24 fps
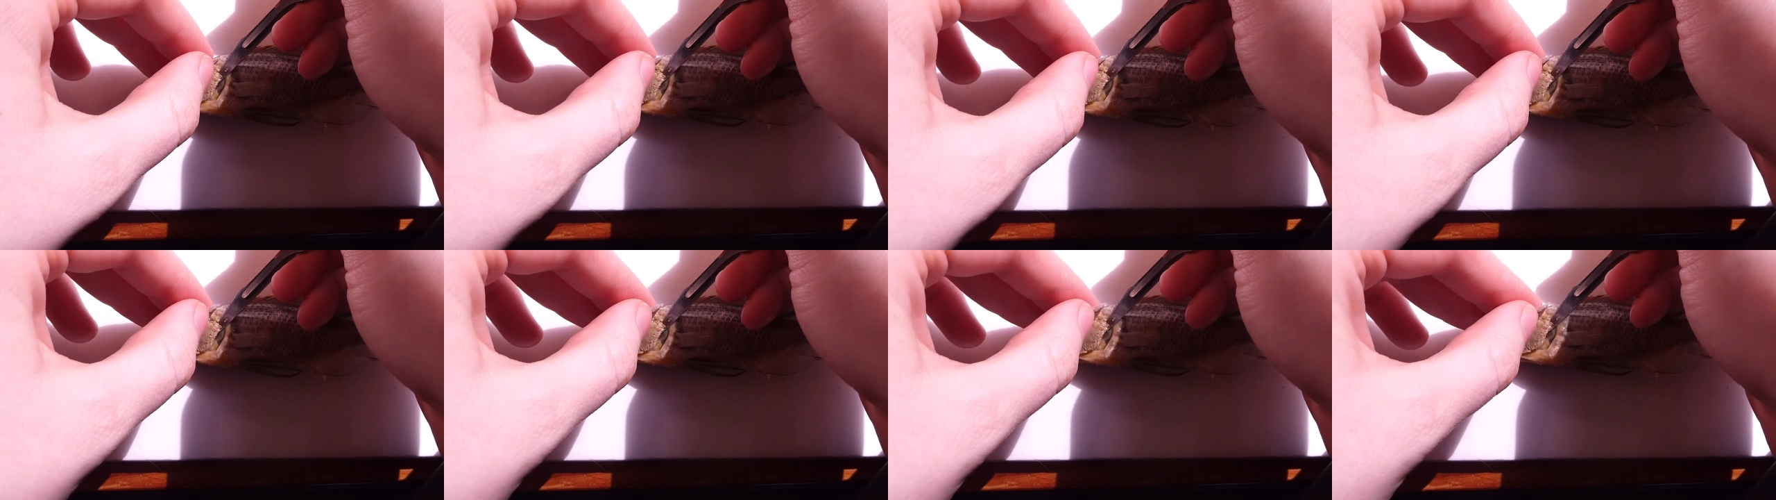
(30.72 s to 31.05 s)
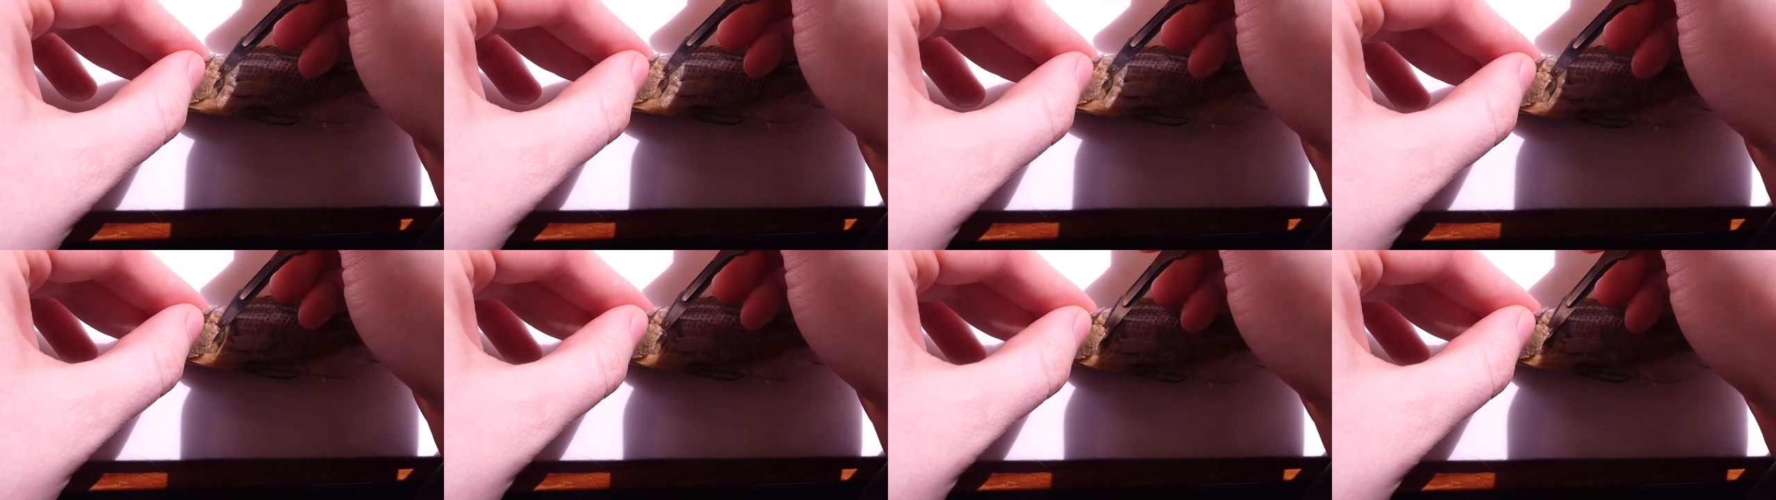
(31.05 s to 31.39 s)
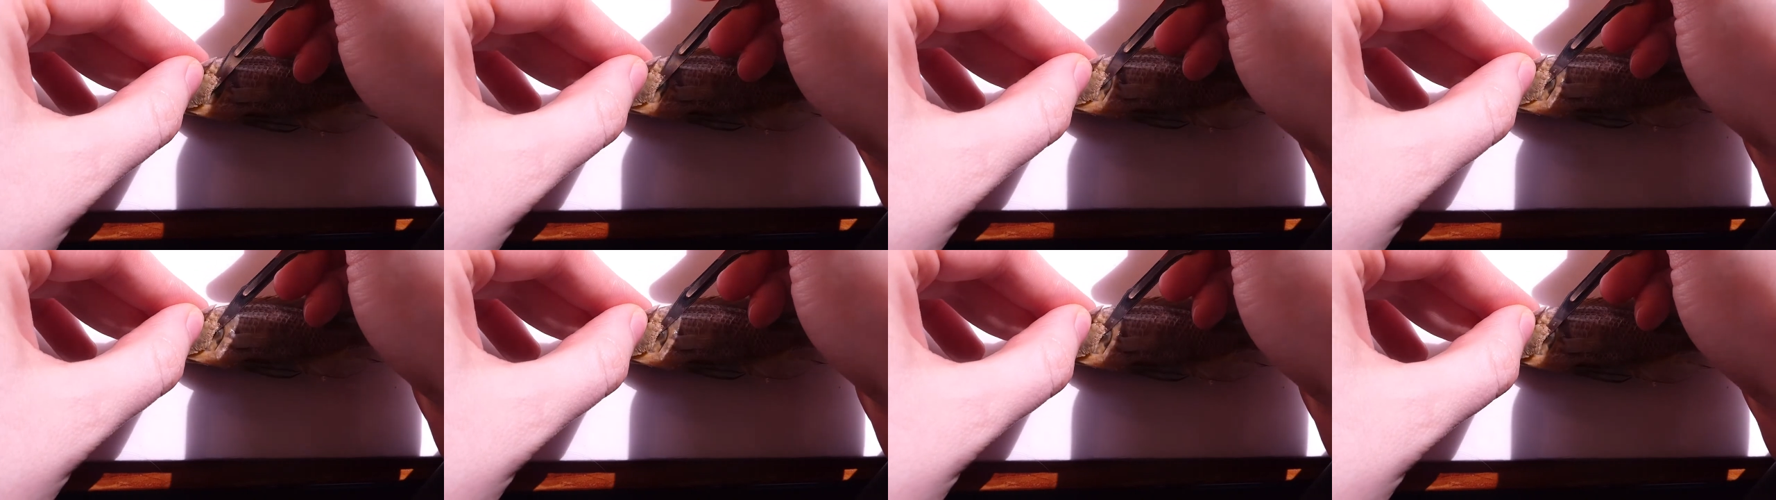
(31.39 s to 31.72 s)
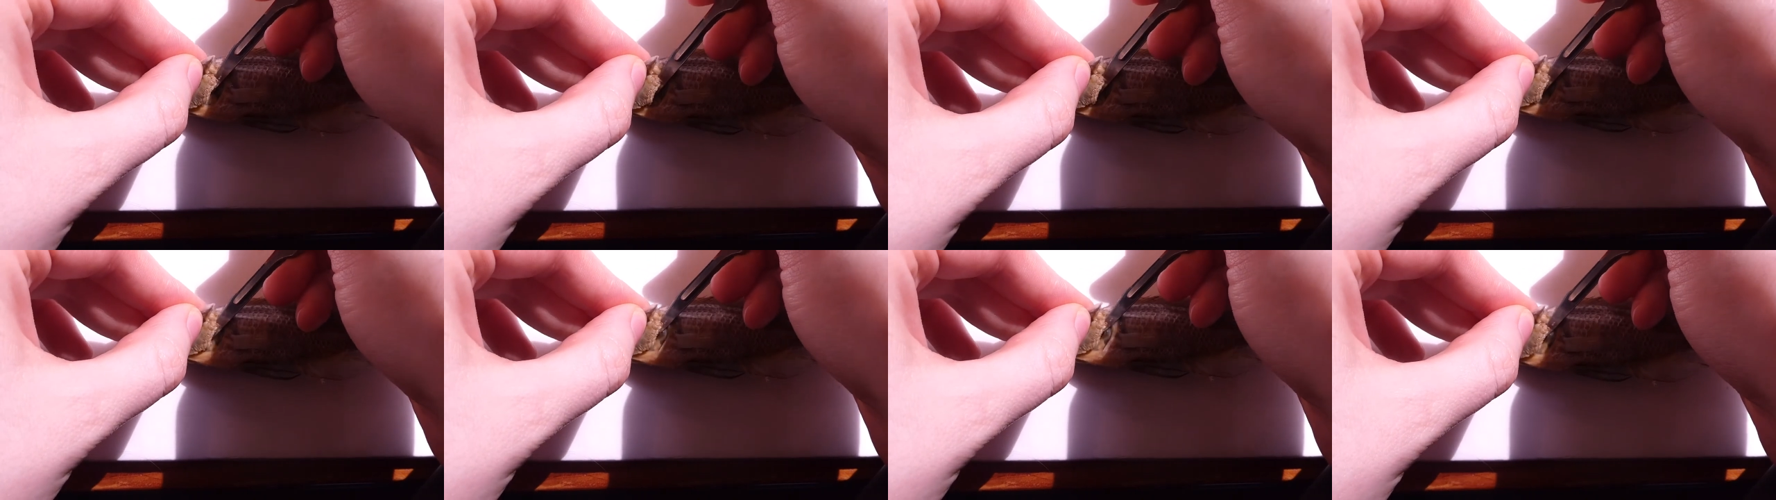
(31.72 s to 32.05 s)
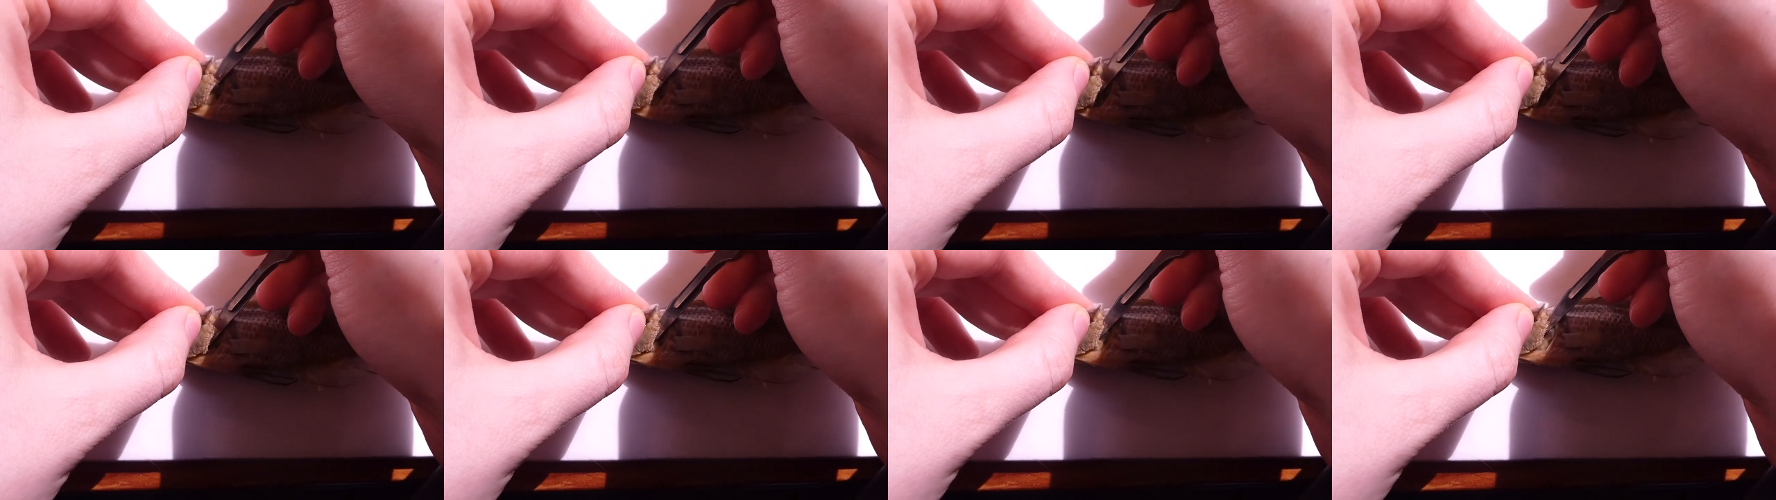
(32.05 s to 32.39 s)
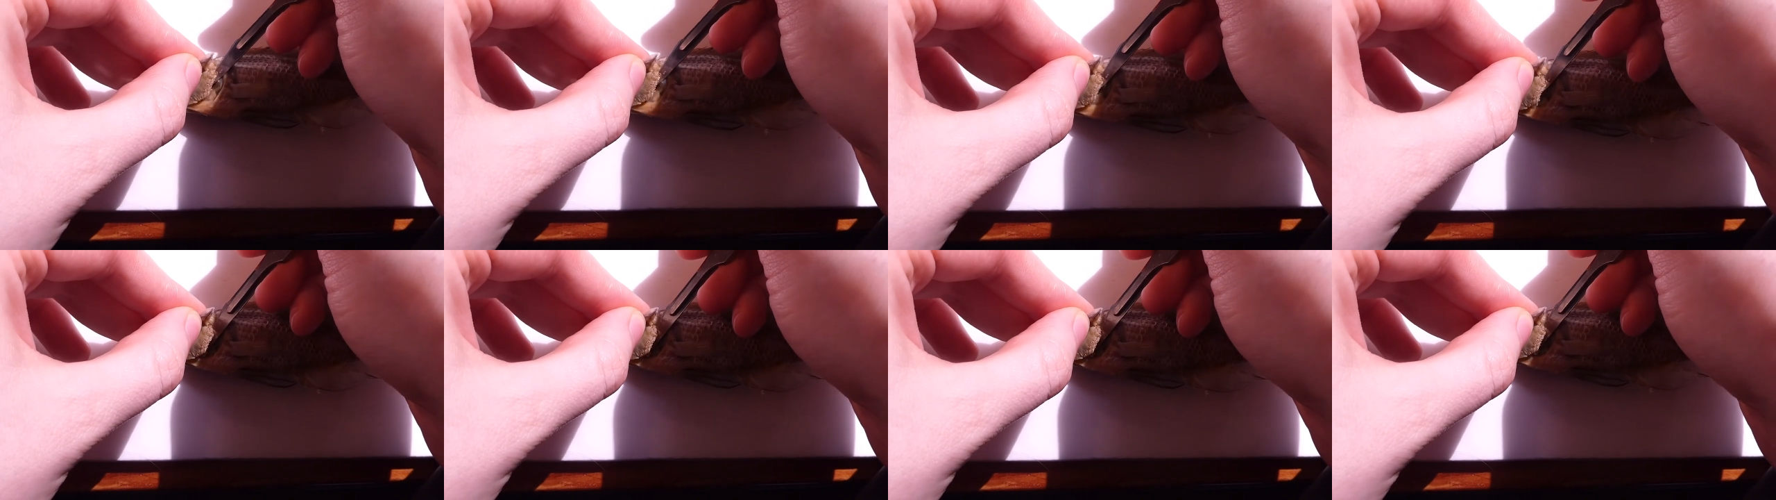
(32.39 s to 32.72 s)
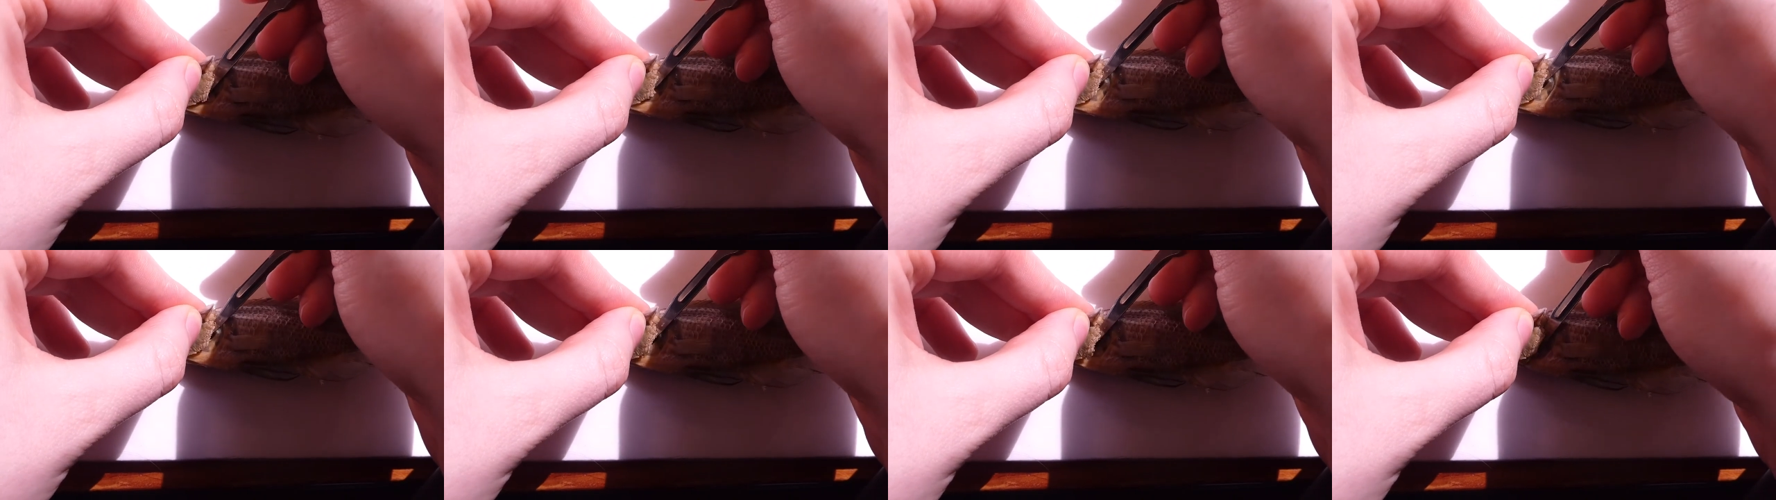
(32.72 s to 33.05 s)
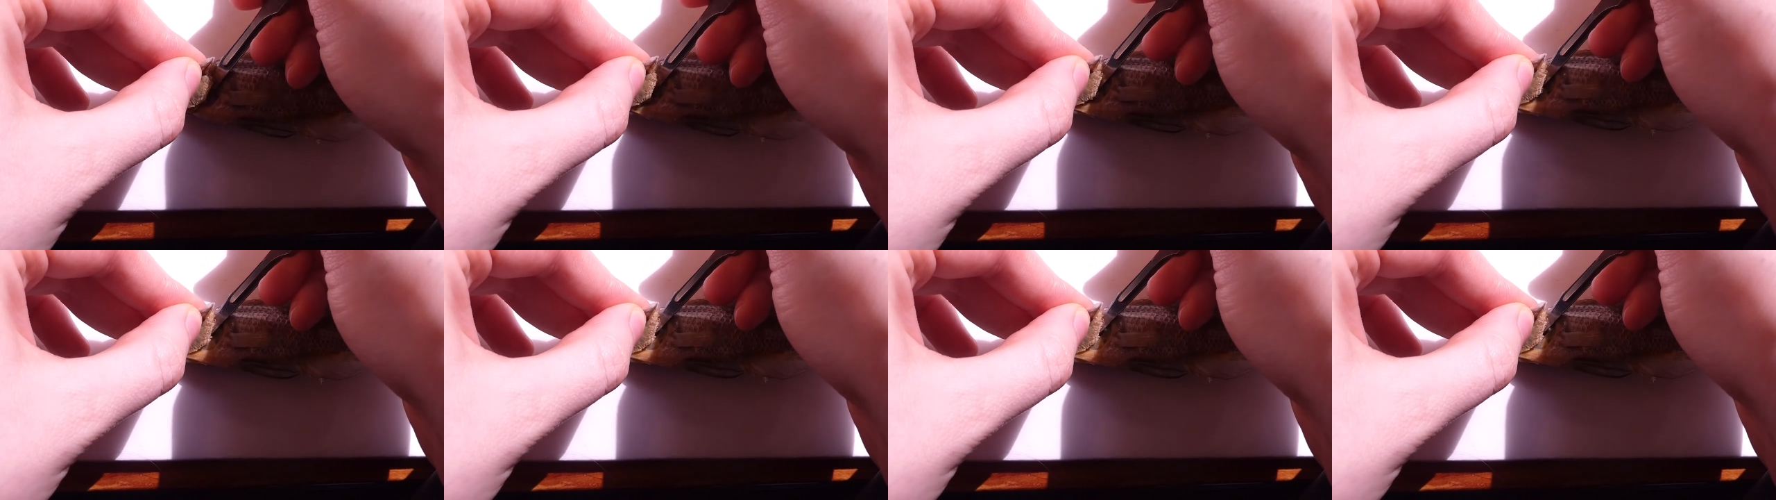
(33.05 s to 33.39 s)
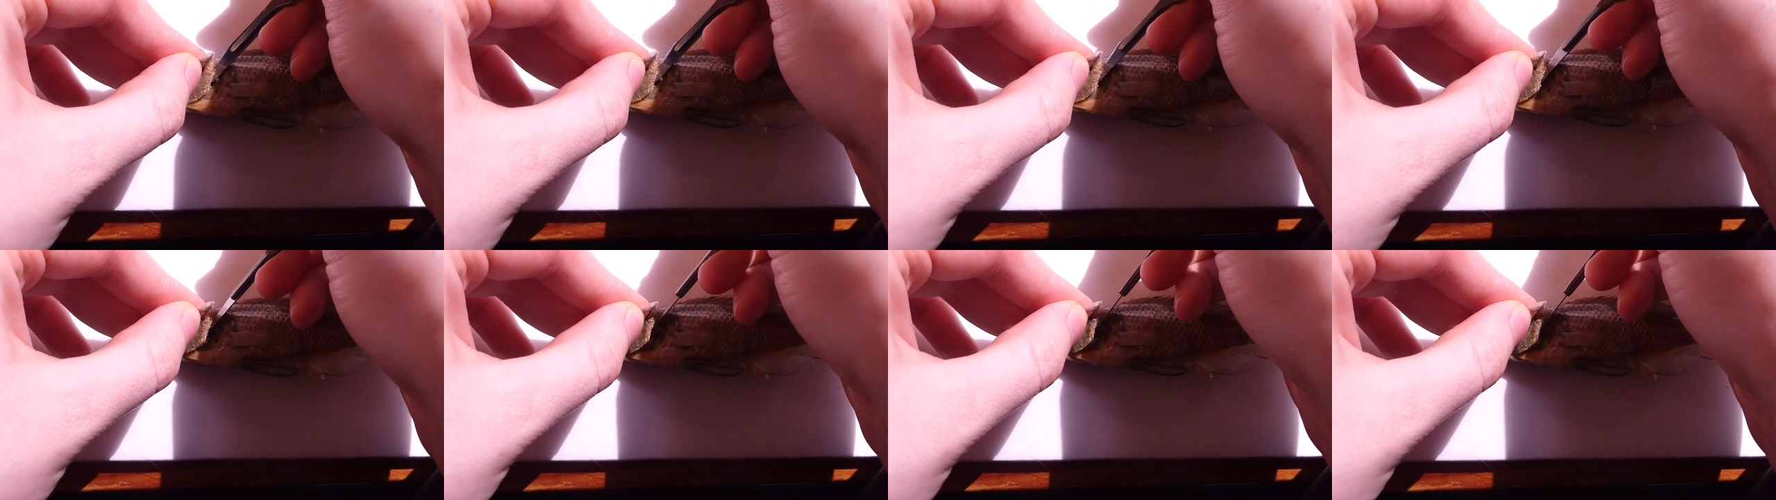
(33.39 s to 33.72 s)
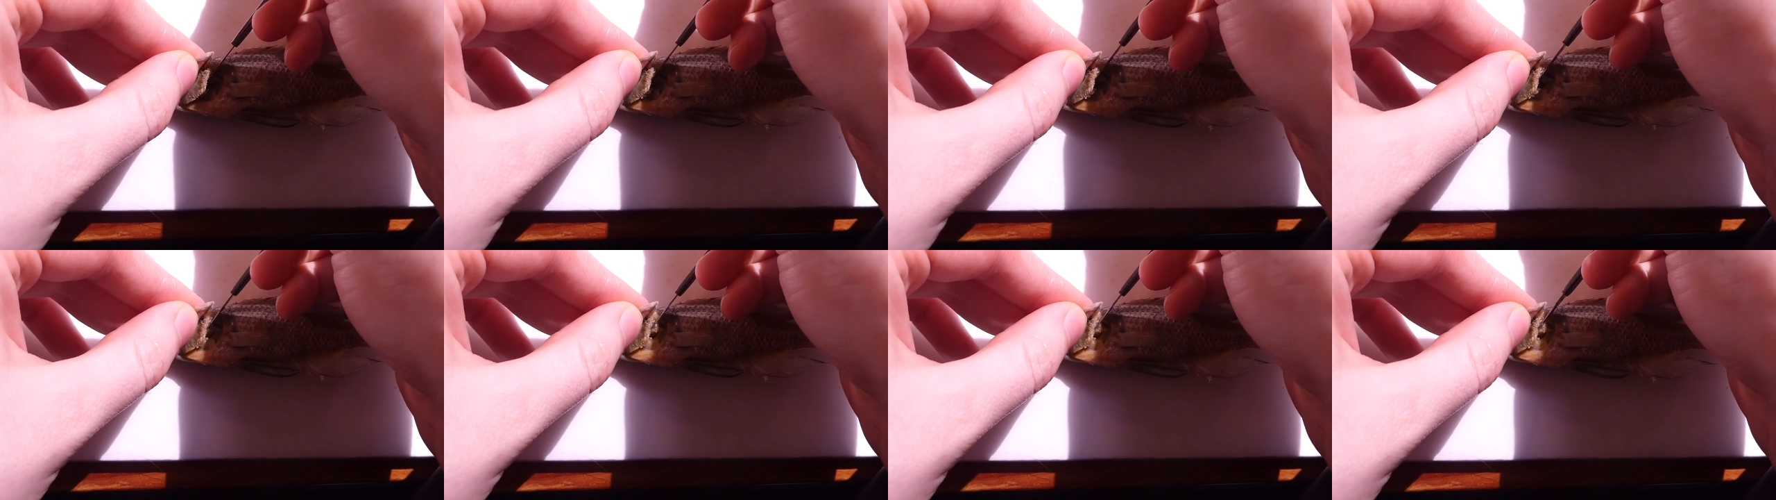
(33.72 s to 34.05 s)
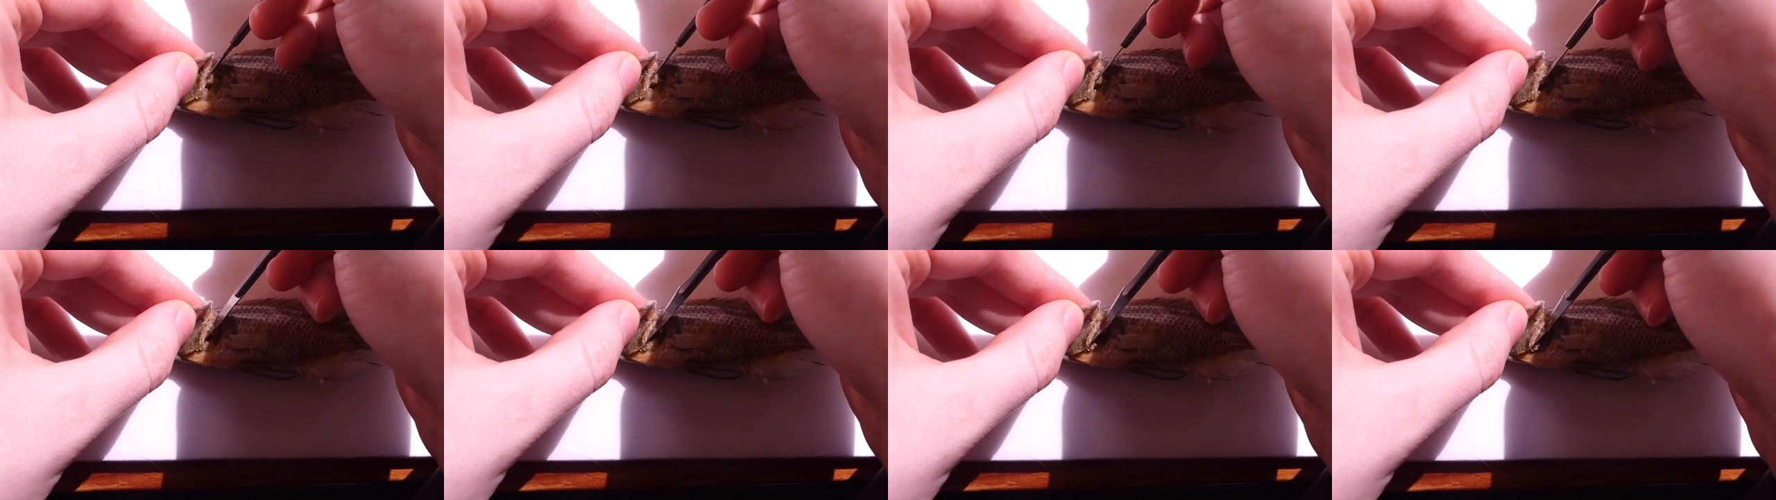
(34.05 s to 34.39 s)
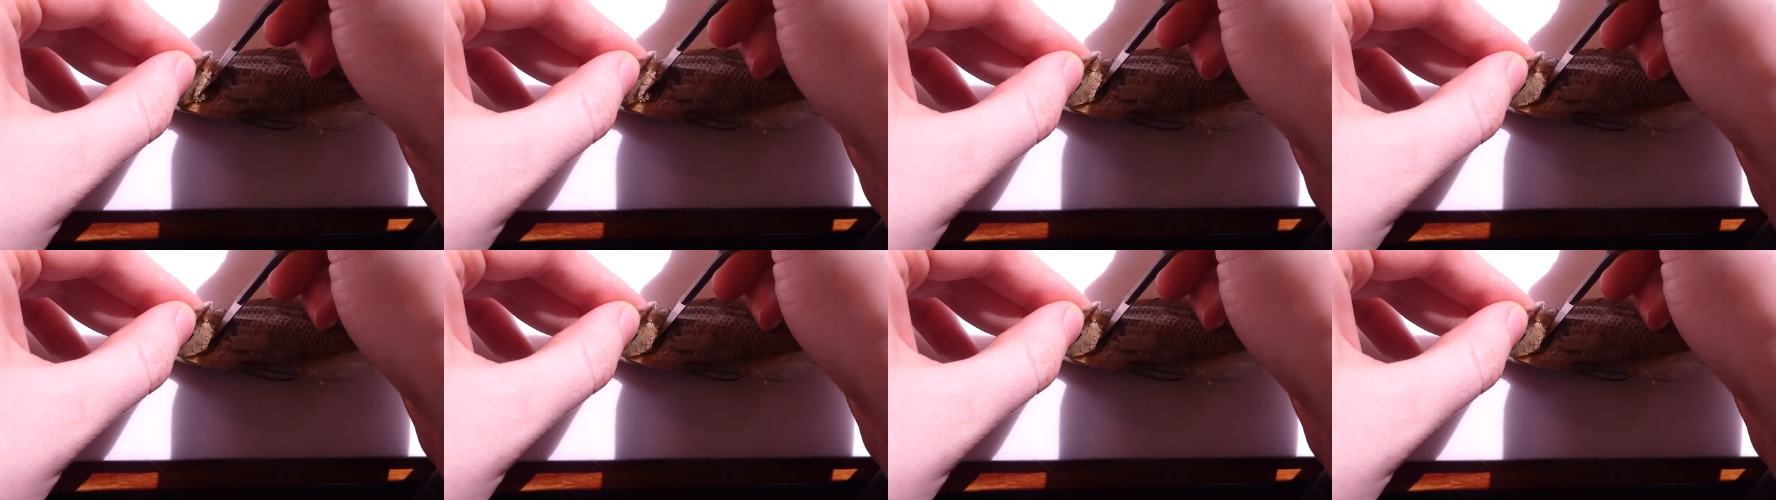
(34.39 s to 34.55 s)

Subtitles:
[unreadable: no face in view]